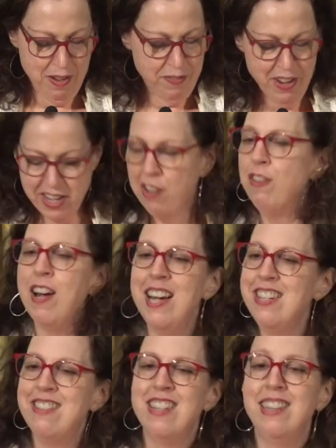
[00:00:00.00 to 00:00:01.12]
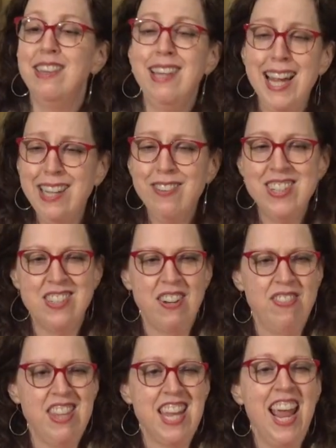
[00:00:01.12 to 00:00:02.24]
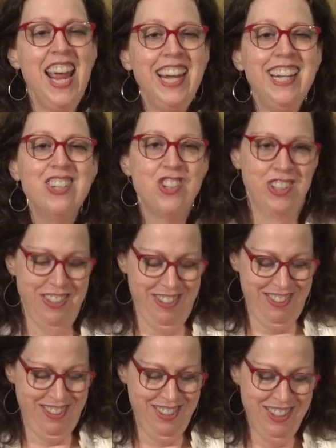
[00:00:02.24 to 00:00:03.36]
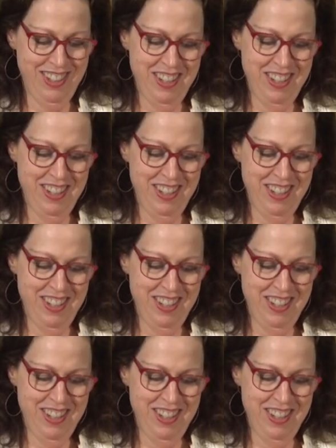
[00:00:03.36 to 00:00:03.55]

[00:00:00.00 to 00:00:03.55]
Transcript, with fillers: Vayikra is the language of the angels.